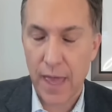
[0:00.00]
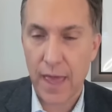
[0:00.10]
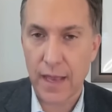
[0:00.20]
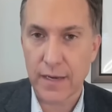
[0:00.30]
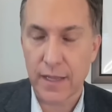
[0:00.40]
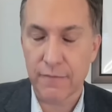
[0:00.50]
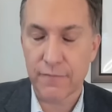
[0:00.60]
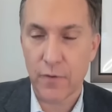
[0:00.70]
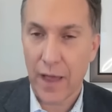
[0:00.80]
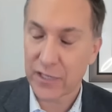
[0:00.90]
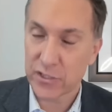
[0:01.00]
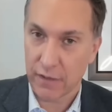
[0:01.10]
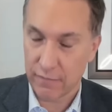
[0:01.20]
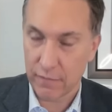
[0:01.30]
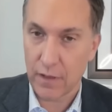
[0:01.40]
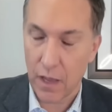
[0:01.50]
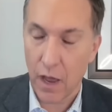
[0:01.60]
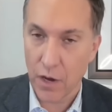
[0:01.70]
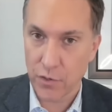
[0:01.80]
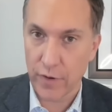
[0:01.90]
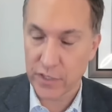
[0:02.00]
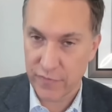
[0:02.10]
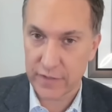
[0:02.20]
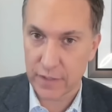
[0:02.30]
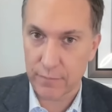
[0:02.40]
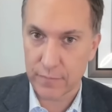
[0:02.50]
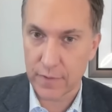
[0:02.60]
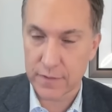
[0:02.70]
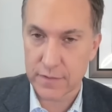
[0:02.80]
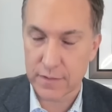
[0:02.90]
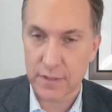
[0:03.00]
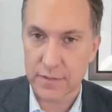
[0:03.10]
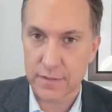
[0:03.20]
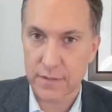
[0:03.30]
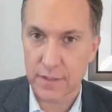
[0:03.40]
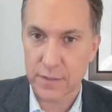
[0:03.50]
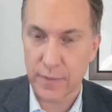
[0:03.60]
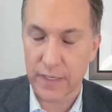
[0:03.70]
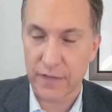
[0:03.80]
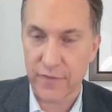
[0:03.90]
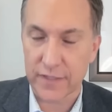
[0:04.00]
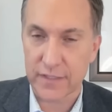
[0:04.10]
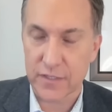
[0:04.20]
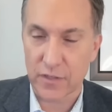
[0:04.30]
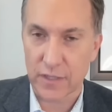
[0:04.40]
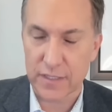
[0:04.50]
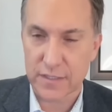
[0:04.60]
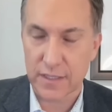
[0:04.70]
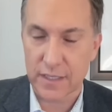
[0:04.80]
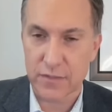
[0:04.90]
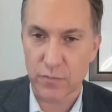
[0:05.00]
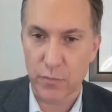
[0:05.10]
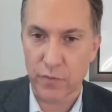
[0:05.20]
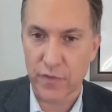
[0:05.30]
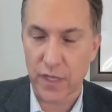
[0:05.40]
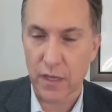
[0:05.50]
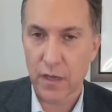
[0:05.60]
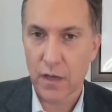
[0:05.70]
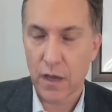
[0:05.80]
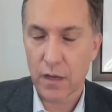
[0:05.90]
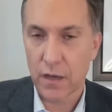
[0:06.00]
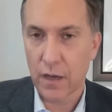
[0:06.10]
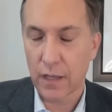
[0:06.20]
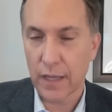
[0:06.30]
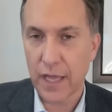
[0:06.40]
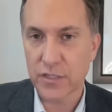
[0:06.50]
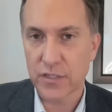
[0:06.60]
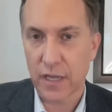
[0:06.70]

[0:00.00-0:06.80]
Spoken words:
And if, well, actually, underage victim, he's been convicted. So let's remove the alleged.